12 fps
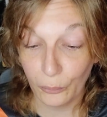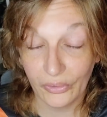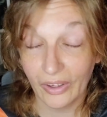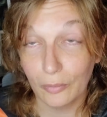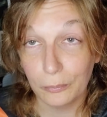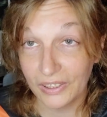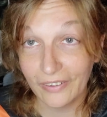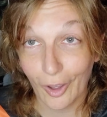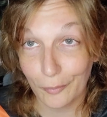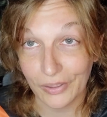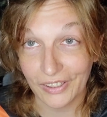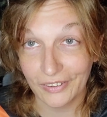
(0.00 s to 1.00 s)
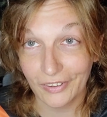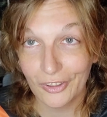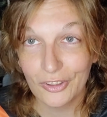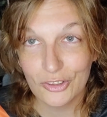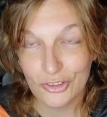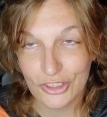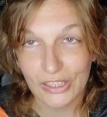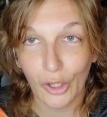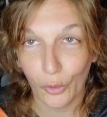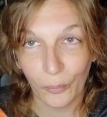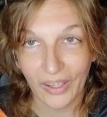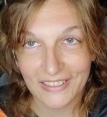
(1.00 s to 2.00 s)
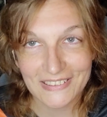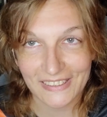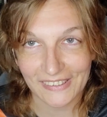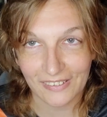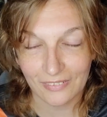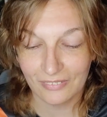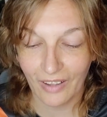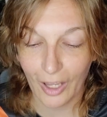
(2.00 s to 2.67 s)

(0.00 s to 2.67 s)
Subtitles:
that I'm becoming GOAT.